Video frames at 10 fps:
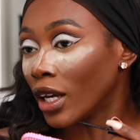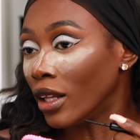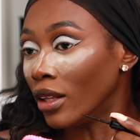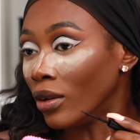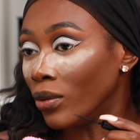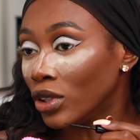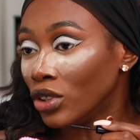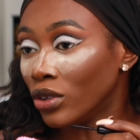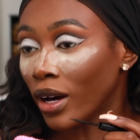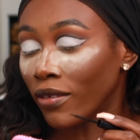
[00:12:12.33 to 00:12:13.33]
And then
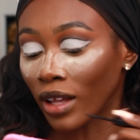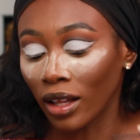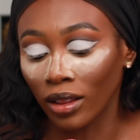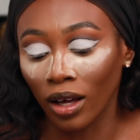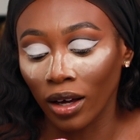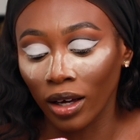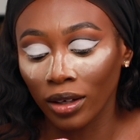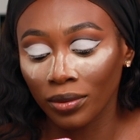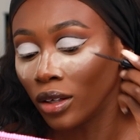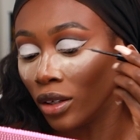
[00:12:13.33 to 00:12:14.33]
once you have that line,